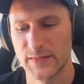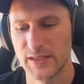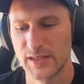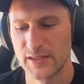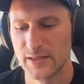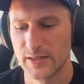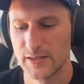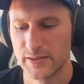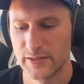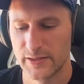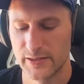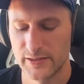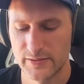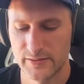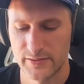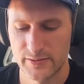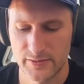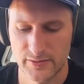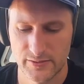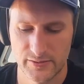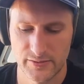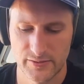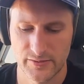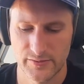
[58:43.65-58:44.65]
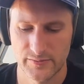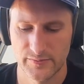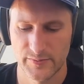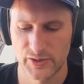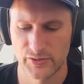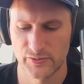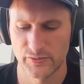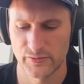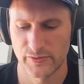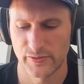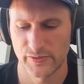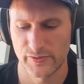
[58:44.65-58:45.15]
Yeah, my
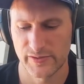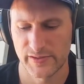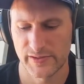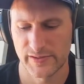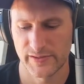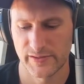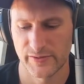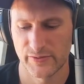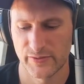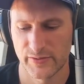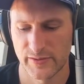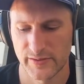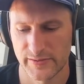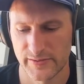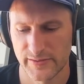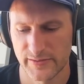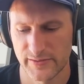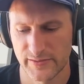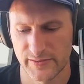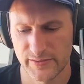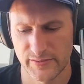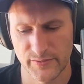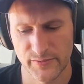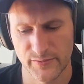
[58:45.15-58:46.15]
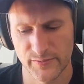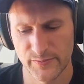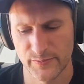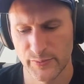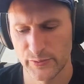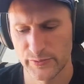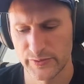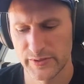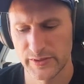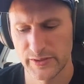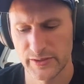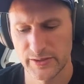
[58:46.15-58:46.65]
Twitter is Nicolas
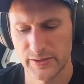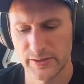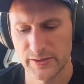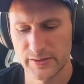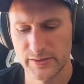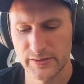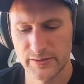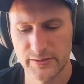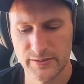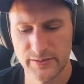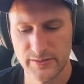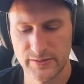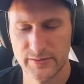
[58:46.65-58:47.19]
Burtey.